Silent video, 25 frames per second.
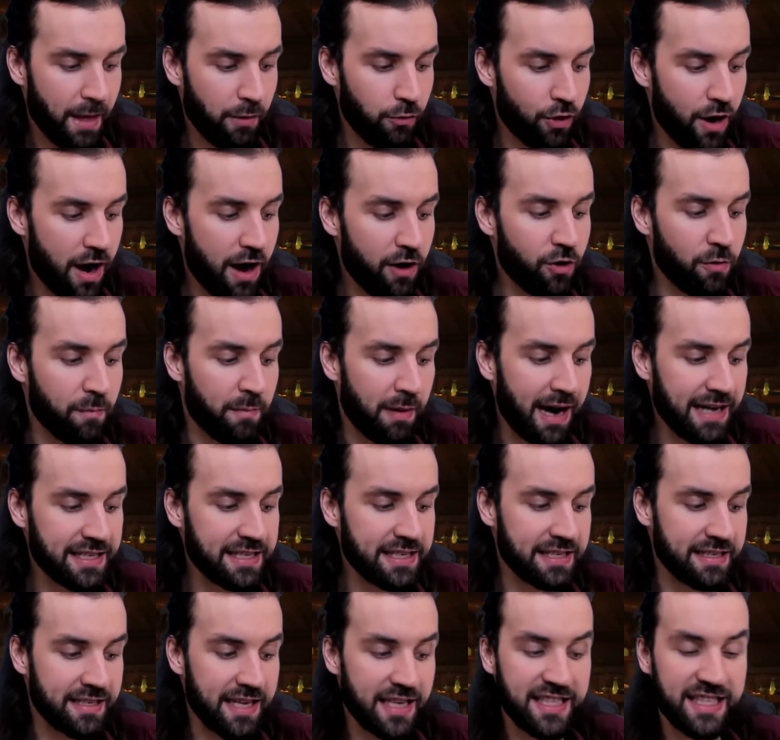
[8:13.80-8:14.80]
For our
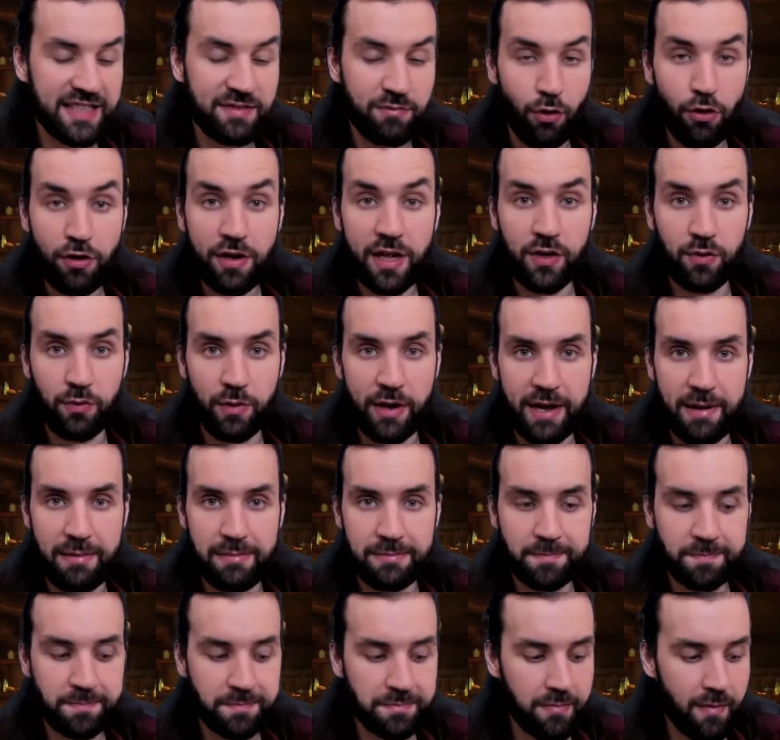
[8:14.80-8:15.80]
body, it doesn't work that way.
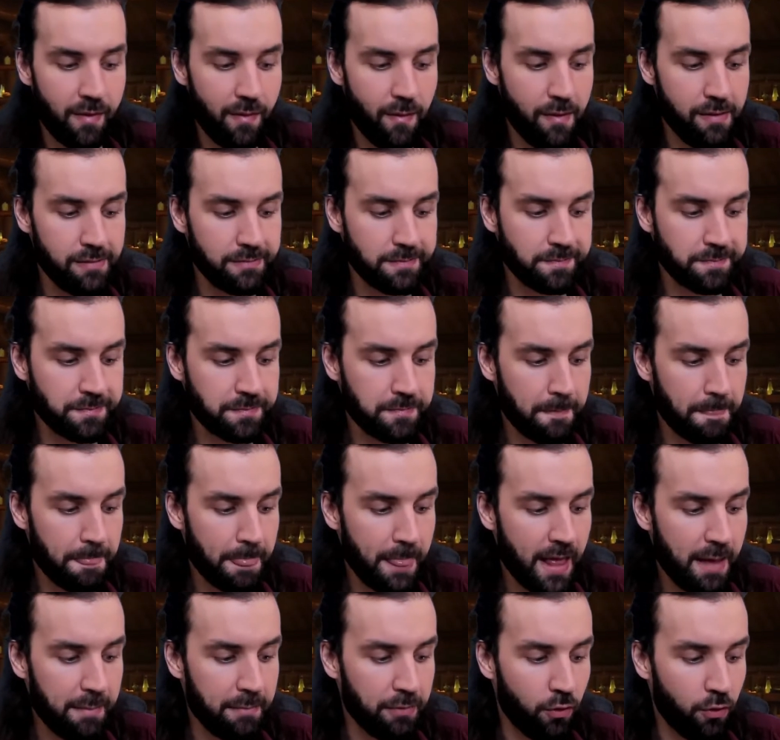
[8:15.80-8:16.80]

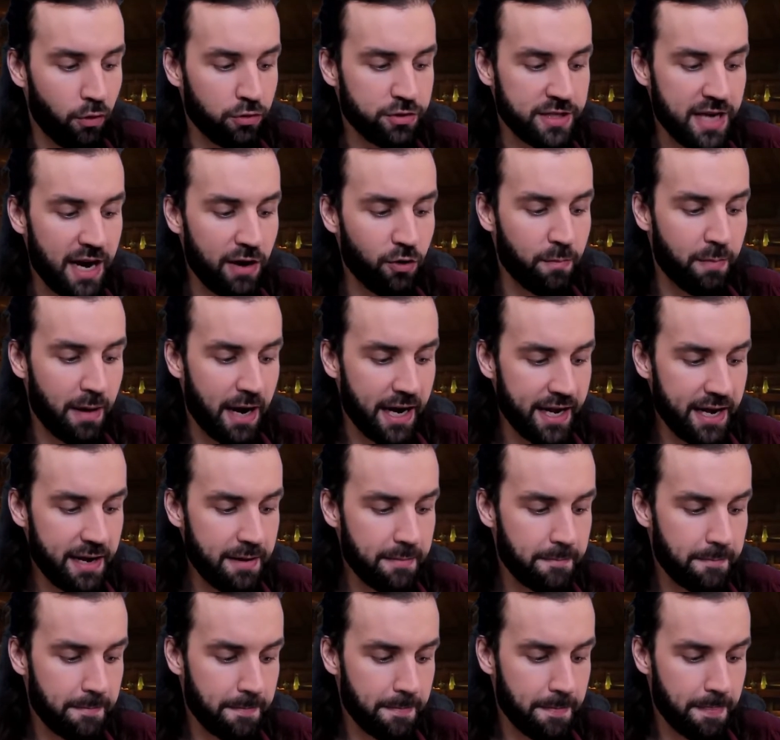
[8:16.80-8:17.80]
Because our
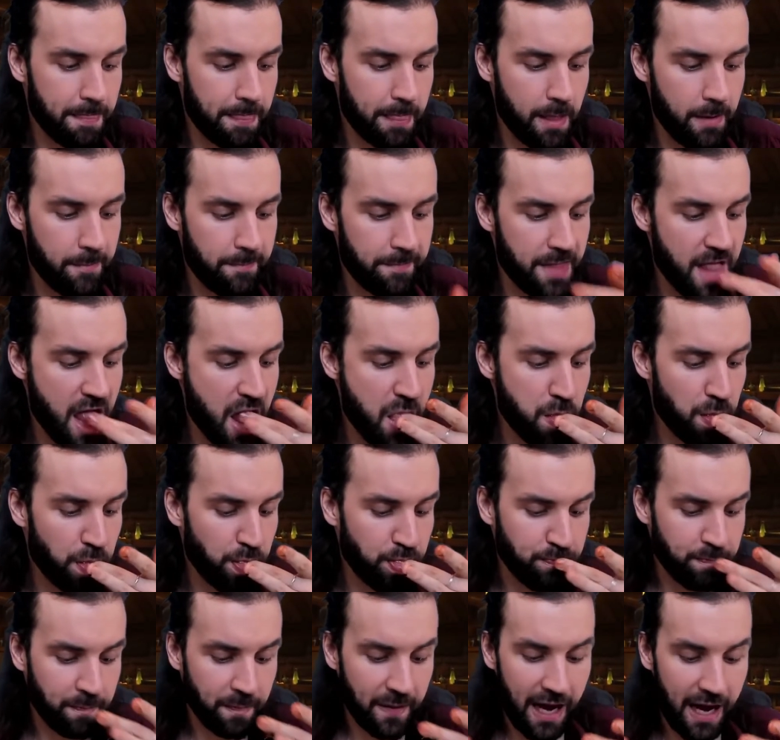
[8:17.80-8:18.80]
body,
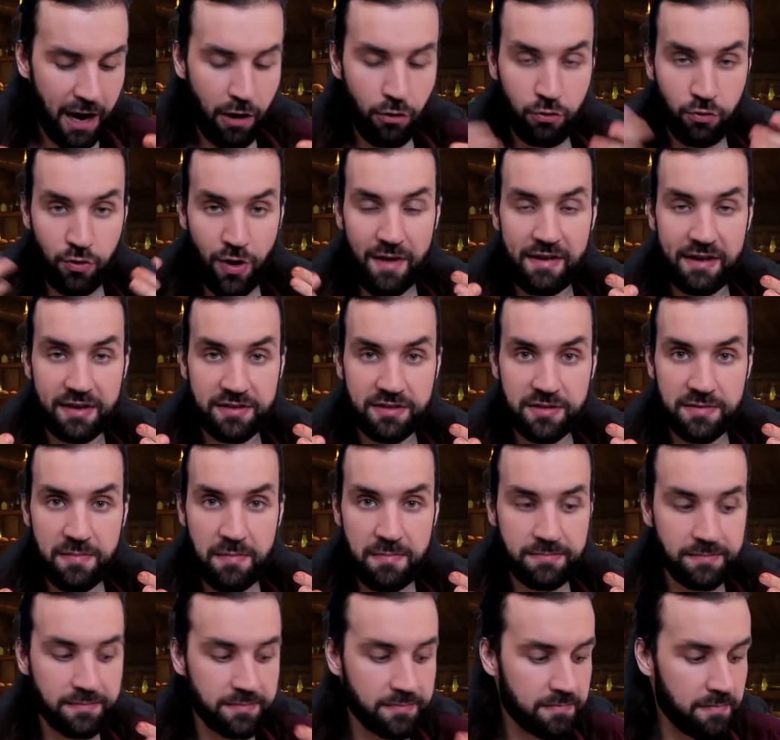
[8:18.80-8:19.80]
our cravings,
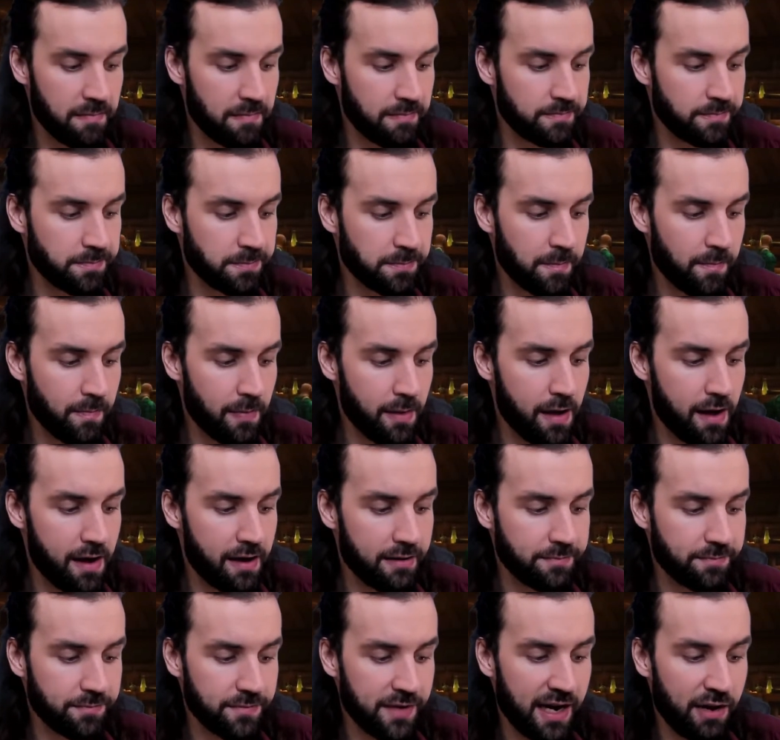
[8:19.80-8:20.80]

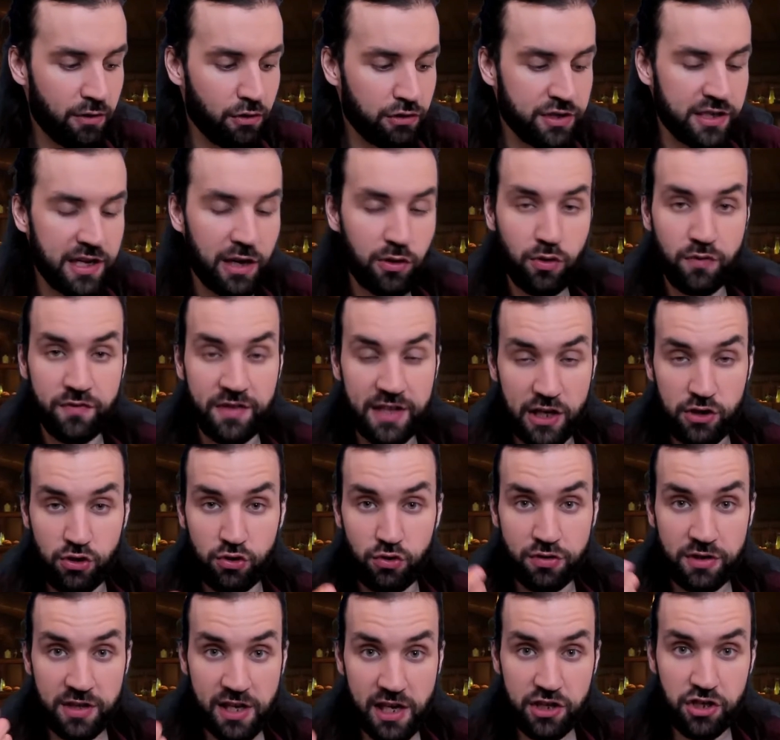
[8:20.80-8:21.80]
are a result of
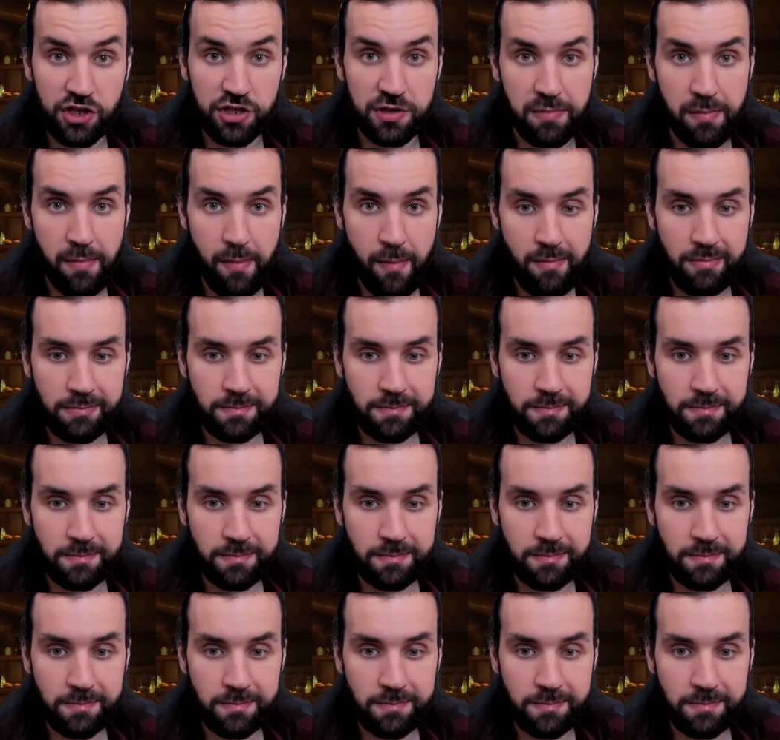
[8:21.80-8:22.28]
natural selection.